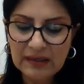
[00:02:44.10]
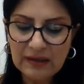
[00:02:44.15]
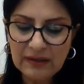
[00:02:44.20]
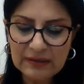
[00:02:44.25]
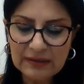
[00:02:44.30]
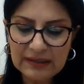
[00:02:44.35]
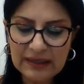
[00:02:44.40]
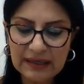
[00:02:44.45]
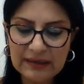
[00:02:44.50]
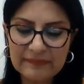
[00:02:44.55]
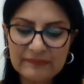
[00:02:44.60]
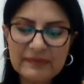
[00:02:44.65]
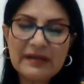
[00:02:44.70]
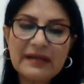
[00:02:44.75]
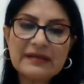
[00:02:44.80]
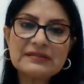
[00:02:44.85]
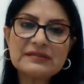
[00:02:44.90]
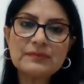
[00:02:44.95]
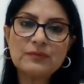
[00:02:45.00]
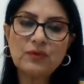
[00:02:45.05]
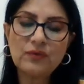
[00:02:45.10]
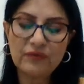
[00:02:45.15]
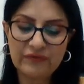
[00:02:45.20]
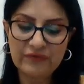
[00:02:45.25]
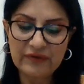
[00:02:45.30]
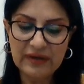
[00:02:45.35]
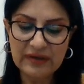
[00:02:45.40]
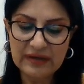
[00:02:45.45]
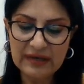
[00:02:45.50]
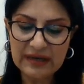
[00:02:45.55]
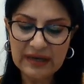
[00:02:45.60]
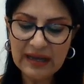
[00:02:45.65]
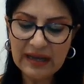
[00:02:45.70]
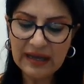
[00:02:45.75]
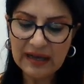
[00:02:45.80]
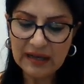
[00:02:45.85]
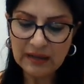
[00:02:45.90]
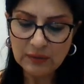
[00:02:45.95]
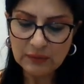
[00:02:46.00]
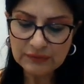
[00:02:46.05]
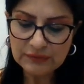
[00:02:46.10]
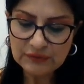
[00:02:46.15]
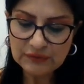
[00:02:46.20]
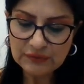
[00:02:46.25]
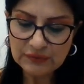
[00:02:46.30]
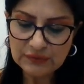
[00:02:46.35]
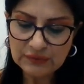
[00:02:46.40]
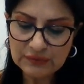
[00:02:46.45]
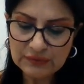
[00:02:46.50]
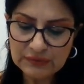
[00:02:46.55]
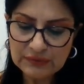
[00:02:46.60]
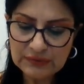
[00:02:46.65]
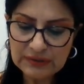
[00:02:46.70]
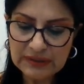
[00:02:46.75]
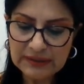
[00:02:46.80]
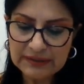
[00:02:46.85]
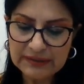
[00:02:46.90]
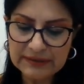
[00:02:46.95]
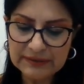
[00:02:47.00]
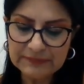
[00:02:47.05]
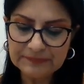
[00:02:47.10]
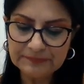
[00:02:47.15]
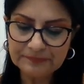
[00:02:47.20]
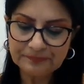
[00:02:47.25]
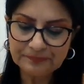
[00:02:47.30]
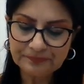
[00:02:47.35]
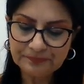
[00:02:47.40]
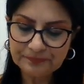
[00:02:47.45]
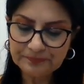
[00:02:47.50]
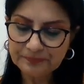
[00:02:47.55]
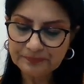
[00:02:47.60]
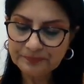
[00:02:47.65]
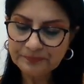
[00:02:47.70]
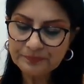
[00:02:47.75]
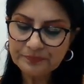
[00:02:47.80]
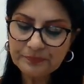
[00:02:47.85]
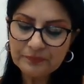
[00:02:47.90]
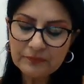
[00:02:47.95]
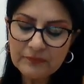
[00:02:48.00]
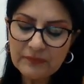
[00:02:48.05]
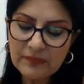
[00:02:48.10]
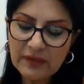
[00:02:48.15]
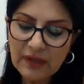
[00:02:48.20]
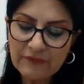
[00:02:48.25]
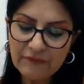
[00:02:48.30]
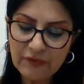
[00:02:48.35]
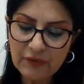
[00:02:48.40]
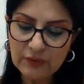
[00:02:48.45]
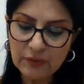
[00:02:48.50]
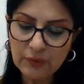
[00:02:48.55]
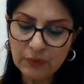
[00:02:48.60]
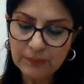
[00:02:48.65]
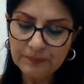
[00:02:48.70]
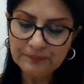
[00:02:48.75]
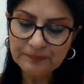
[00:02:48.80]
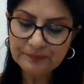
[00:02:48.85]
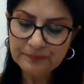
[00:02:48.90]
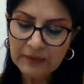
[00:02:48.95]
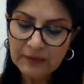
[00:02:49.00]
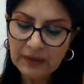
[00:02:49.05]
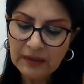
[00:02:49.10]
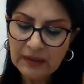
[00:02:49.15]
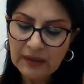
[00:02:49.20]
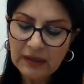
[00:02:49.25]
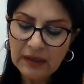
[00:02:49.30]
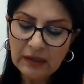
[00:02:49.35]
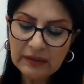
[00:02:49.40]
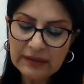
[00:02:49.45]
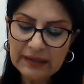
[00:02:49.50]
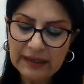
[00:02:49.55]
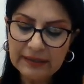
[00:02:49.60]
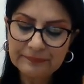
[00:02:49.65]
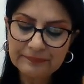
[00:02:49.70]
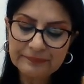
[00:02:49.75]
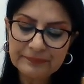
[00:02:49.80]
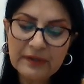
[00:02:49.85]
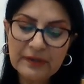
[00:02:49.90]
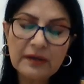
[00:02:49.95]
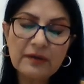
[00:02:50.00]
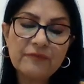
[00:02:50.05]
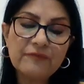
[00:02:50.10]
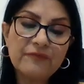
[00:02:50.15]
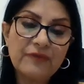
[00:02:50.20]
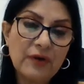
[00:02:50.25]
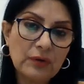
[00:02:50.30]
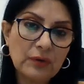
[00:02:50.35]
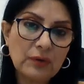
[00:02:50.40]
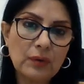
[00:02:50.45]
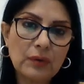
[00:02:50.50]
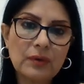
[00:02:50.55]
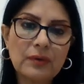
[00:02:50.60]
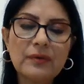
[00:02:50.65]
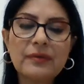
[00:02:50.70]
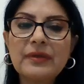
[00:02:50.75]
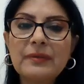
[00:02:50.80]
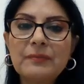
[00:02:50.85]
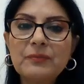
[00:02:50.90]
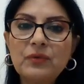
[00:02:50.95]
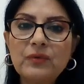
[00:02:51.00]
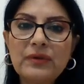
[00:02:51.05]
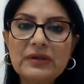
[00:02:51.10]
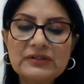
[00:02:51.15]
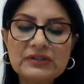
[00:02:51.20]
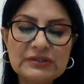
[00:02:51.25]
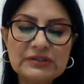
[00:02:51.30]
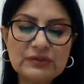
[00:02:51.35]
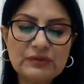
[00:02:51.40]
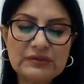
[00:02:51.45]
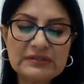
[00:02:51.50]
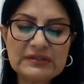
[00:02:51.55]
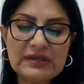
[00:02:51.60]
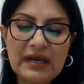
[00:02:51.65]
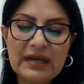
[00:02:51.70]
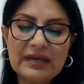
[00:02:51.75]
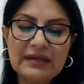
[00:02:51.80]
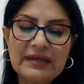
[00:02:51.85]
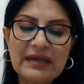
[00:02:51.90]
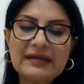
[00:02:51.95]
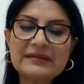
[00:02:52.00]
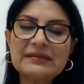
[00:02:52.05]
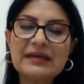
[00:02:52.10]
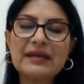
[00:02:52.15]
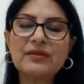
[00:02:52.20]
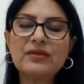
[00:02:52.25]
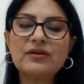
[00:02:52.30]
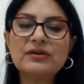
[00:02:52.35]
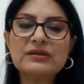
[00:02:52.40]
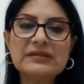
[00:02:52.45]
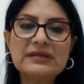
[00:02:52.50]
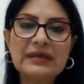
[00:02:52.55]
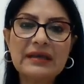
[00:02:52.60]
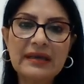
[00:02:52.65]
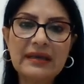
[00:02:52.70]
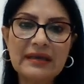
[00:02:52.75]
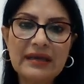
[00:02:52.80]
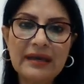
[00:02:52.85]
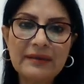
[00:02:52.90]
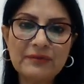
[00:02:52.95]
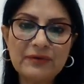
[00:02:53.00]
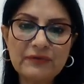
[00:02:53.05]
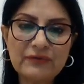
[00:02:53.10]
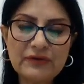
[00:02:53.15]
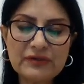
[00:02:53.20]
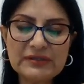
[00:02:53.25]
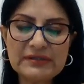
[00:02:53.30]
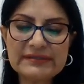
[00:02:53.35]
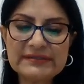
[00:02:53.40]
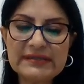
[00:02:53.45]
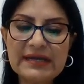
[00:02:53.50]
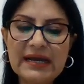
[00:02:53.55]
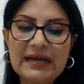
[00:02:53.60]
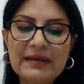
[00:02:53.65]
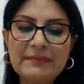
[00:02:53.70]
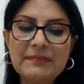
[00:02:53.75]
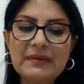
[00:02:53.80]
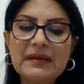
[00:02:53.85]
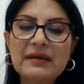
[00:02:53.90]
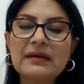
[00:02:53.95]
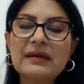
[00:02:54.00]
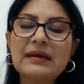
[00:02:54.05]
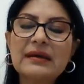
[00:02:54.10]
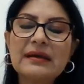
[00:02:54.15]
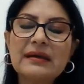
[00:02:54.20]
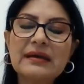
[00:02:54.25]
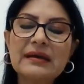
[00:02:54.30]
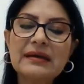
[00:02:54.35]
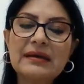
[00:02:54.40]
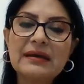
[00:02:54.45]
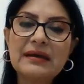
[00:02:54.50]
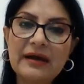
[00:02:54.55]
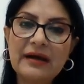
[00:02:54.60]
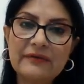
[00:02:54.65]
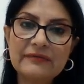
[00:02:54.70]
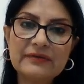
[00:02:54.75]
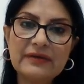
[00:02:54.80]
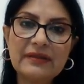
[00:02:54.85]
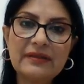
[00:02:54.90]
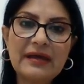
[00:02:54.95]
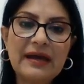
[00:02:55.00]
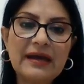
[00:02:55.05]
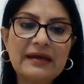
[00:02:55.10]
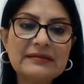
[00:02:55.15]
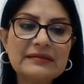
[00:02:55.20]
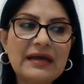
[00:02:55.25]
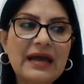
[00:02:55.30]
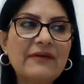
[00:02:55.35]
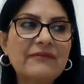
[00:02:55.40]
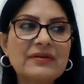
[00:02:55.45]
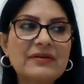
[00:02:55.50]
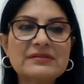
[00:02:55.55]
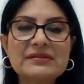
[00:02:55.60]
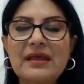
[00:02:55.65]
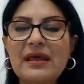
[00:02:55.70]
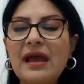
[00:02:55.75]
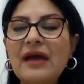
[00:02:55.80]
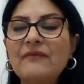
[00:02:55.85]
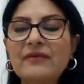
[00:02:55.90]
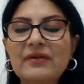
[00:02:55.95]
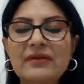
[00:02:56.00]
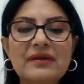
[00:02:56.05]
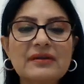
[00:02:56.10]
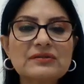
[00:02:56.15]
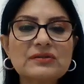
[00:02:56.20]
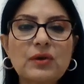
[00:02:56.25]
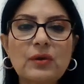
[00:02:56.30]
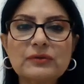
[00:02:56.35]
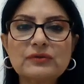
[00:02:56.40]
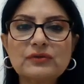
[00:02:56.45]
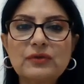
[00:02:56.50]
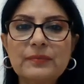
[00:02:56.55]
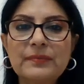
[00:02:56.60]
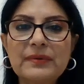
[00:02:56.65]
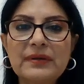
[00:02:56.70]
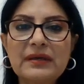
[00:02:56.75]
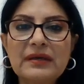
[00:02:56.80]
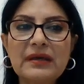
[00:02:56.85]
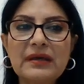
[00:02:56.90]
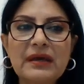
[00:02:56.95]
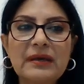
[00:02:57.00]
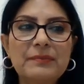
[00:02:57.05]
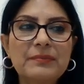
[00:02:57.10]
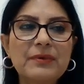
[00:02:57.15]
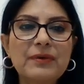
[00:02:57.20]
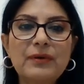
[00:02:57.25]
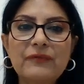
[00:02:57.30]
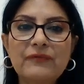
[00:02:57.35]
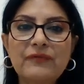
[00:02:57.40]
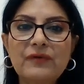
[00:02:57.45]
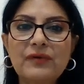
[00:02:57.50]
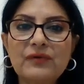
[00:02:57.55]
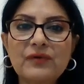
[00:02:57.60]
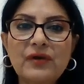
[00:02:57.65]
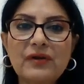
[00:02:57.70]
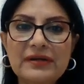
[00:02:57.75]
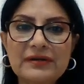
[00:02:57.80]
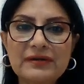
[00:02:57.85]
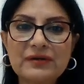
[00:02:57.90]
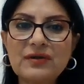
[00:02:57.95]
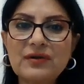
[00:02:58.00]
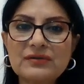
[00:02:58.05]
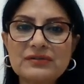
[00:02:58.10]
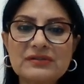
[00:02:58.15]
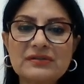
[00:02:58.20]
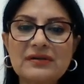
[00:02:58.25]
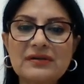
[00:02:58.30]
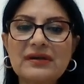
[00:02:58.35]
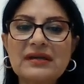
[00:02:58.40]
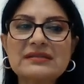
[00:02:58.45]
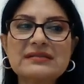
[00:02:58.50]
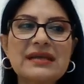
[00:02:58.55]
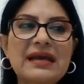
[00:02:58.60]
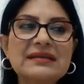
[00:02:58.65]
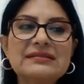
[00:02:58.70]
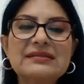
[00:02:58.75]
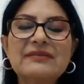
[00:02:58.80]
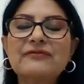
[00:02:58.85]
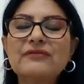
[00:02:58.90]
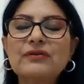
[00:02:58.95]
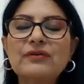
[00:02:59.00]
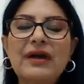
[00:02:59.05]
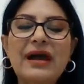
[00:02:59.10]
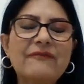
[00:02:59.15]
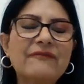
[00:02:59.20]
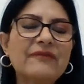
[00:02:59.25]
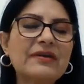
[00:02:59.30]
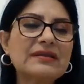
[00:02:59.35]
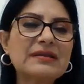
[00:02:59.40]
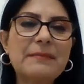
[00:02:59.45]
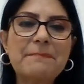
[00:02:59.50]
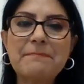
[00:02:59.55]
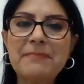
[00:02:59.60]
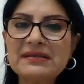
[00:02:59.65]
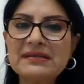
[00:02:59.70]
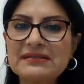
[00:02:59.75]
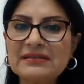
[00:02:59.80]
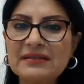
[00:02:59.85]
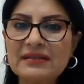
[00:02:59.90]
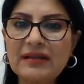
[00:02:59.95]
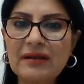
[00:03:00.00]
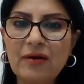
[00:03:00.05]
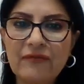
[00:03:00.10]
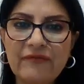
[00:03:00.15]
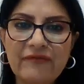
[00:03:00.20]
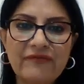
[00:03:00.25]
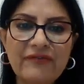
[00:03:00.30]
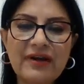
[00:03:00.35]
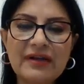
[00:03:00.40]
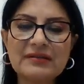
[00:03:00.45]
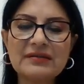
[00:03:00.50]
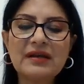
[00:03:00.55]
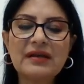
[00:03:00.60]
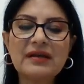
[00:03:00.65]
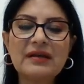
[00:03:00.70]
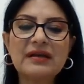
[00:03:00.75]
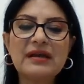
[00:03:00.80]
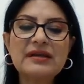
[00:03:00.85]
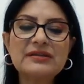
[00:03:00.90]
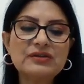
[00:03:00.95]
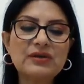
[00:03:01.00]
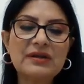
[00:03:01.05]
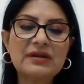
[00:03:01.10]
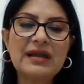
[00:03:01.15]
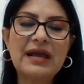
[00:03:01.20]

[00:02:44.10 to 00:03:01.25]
Okay, let's move now to um, Virgo. Okay, Virgo, the moon reaches your sign at 8.30 a.m. Universal Time. Uh, after that, everything, everything is going to be a beautiful roller coaster. It's as if you're having the best of fun in your